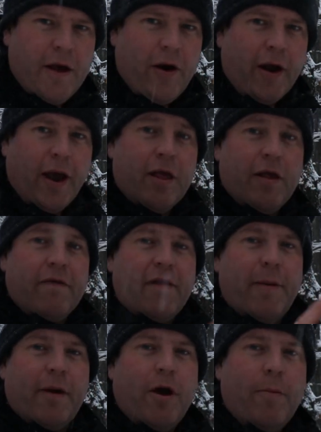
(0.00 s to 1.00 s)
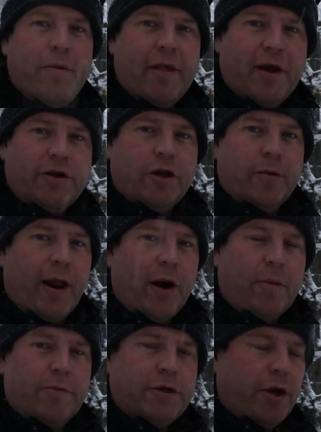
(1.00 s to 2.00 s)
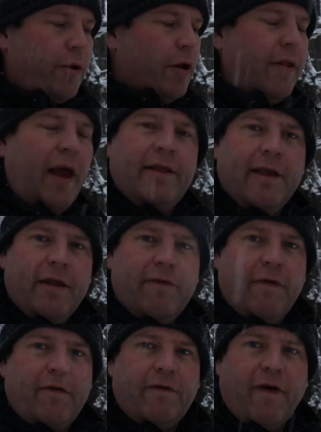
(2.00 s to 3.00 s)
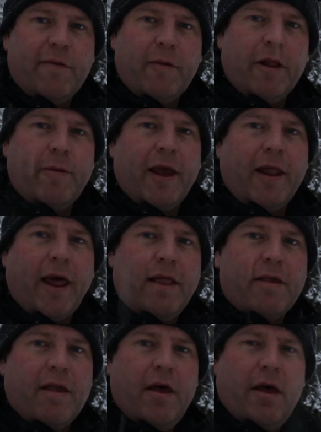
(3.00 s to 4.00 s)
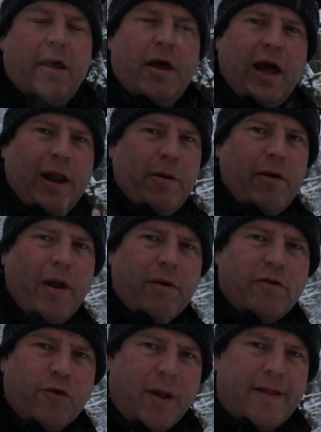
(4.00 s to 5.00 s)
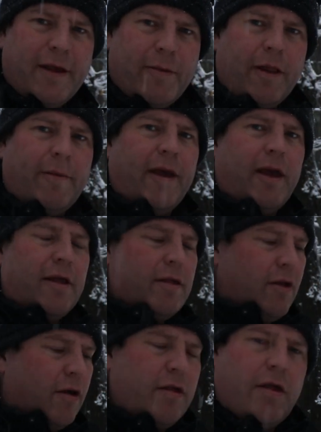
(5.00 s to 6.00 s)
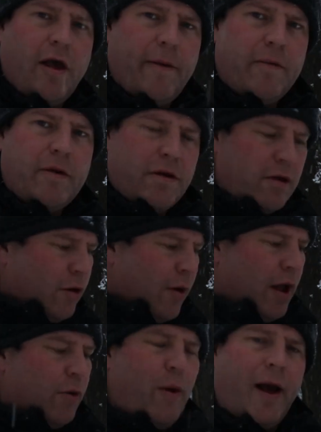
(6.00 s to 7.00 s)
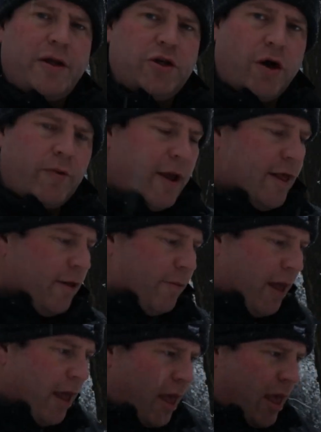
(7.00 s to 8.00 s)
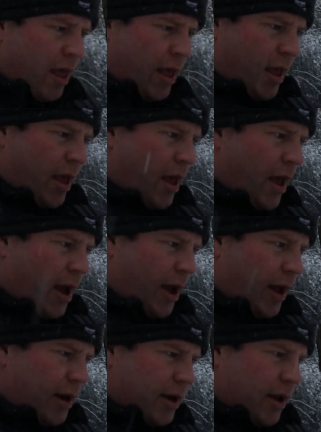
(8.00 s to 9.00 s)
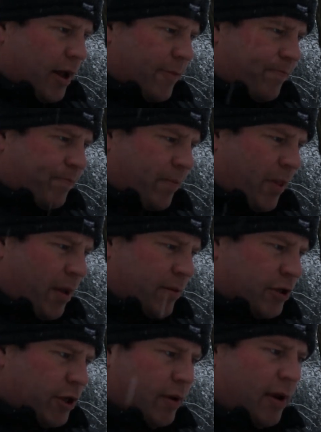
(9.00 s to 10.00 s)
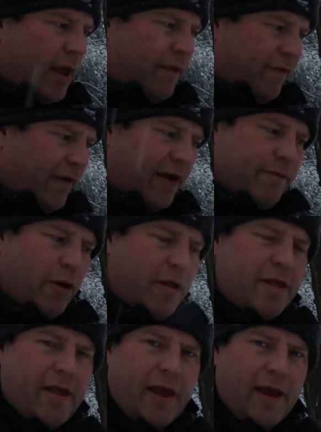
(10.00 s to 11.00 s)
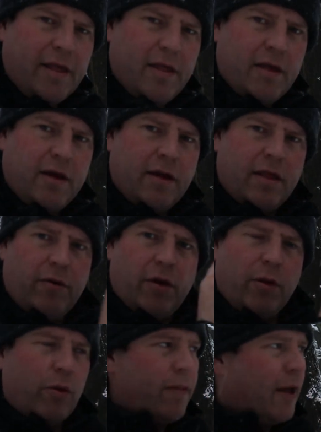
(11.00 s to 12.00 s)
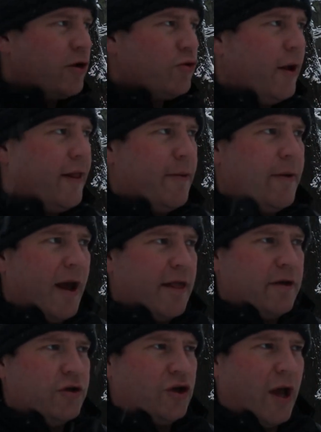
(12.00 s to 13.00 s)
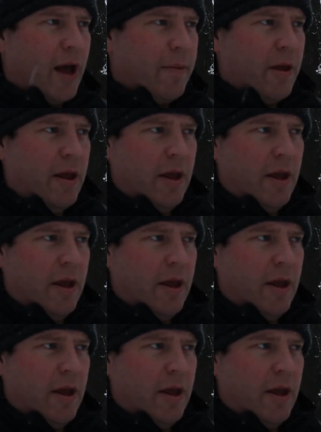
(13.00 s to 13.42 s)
Alright guys, so I've set my composition up now. I'm shooting on the 18 to 55mm lens. I'm around 20mm, so it's quite a wide shot reasonably, and I'm shooting at f5.6, so I really want that tree to be nice and sharp.